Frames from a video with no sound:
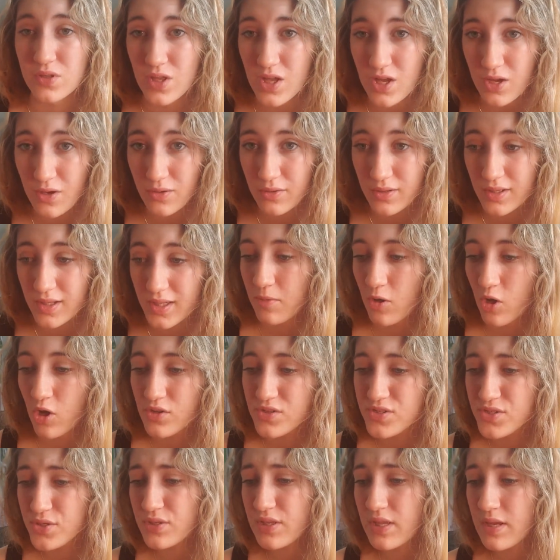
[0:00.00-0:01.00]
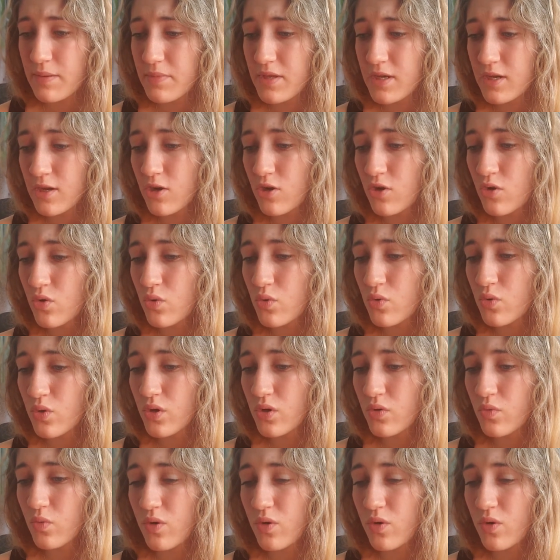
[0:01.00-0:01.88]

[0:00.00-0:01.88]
below also let me know